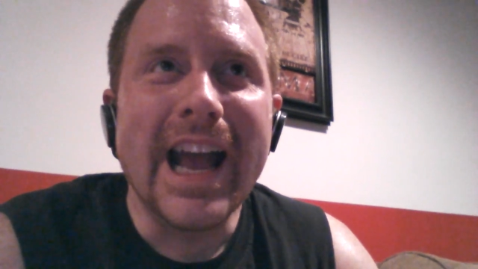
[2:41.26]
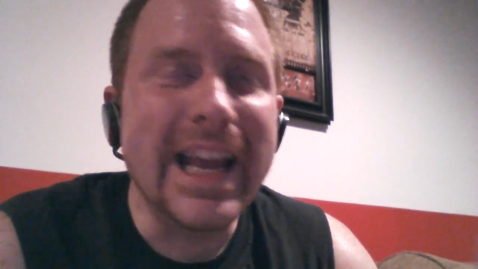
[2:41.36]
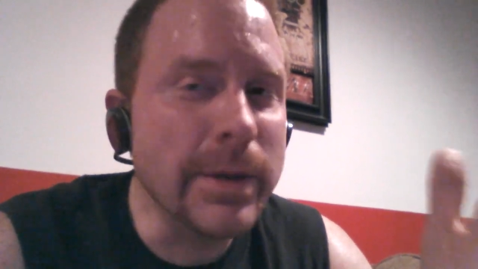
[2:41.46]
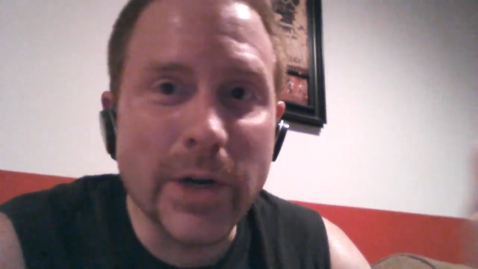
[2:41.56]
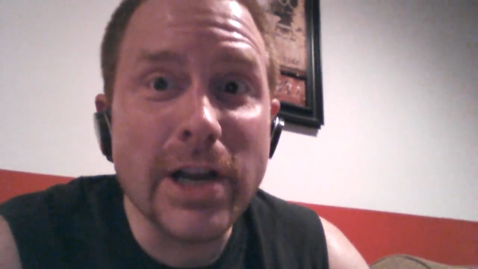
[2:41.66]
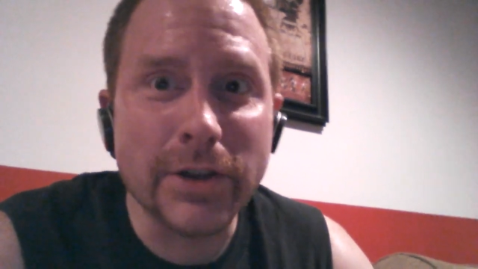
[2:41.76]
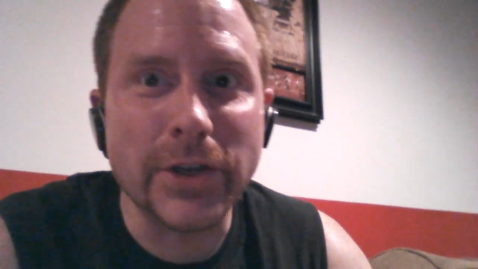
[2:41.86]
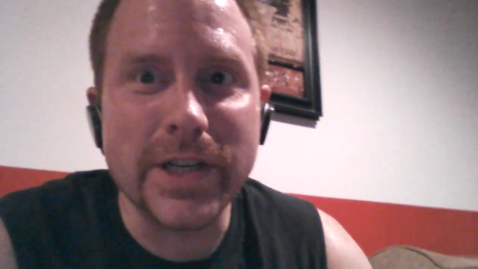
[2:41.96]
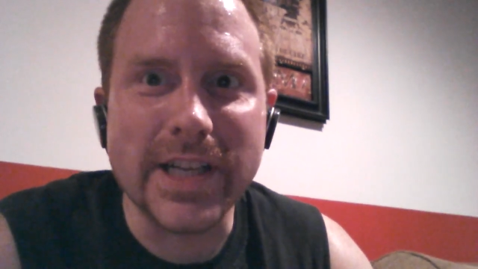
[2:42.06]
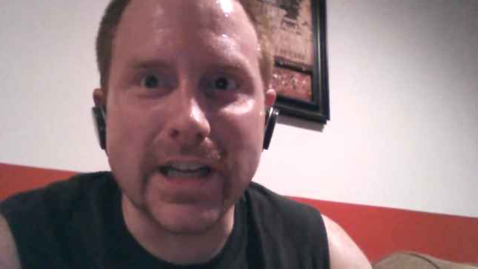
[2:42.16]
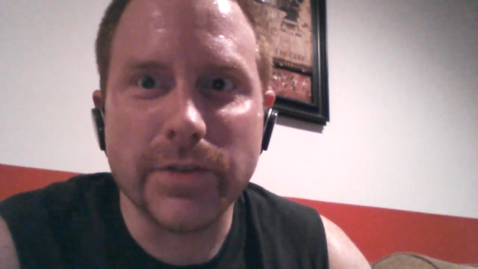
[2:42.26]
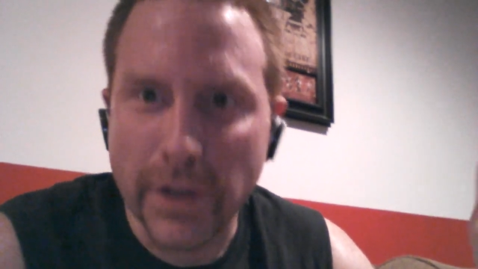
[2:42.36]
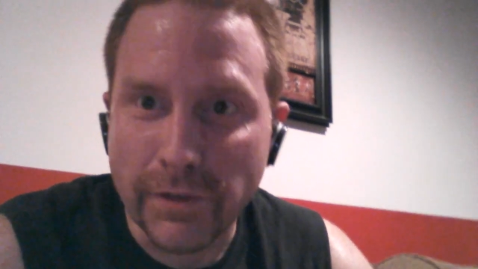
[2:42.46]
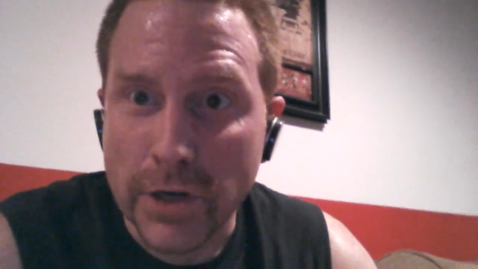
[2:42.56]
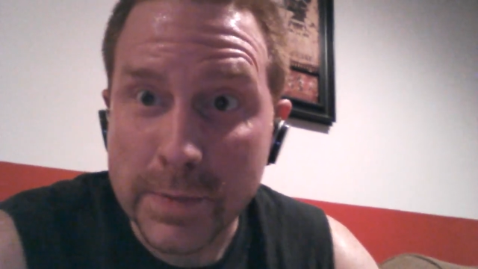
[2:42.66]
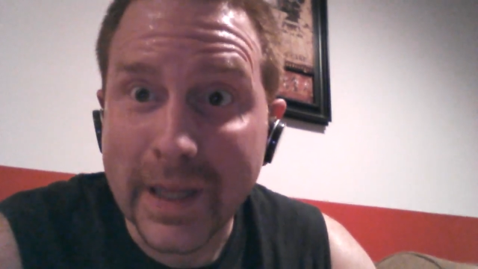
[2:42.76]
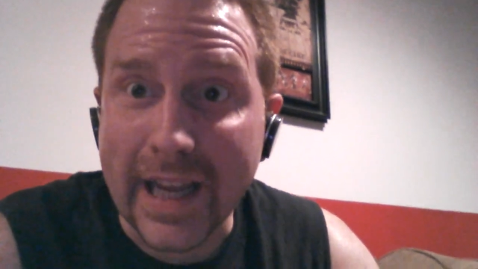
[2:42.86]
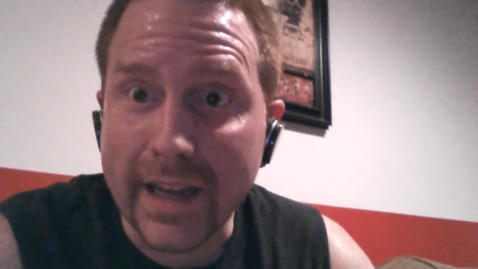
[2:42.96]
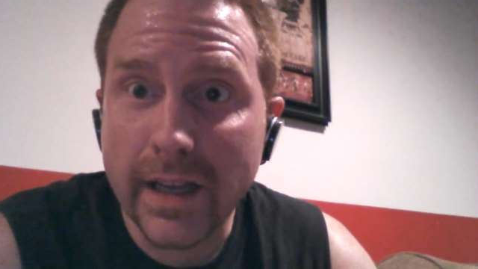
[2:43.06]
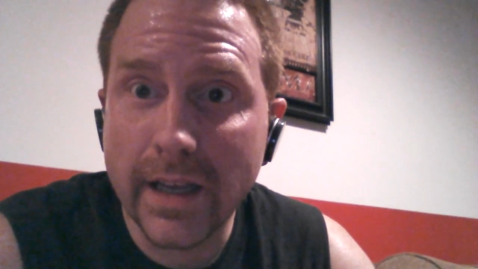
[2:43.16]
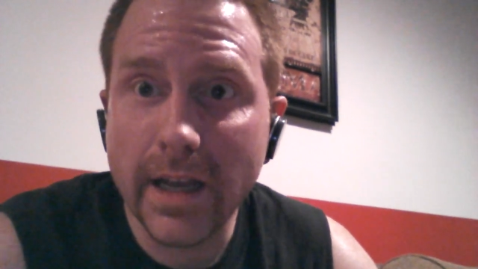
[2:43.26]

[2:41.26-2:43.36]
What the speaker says: anywhere near 30 seconds for their first plank.